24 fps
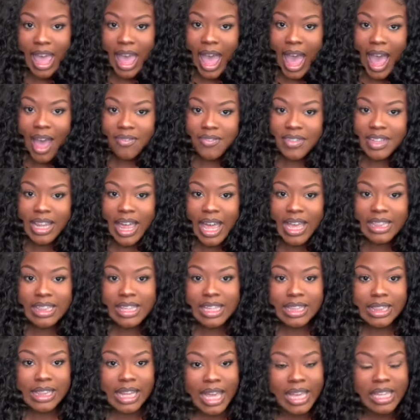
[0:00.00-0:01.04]
I feel like the
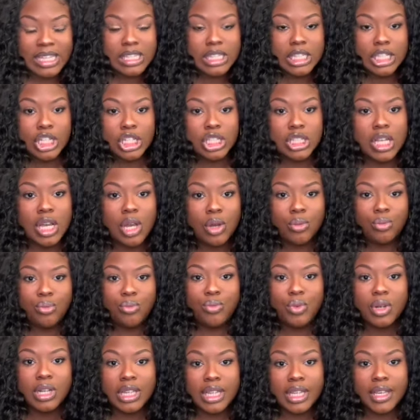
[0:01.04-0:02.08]
lace looks
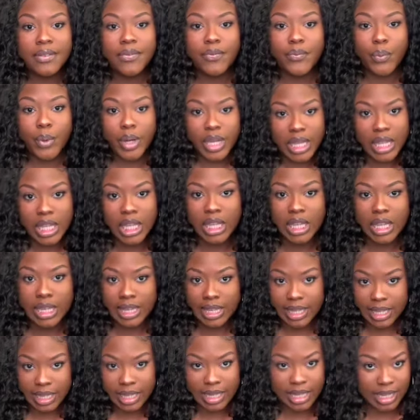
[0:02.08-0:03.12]
really freaking
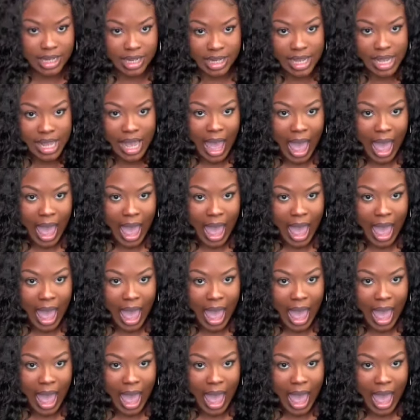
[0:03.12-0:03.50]
good.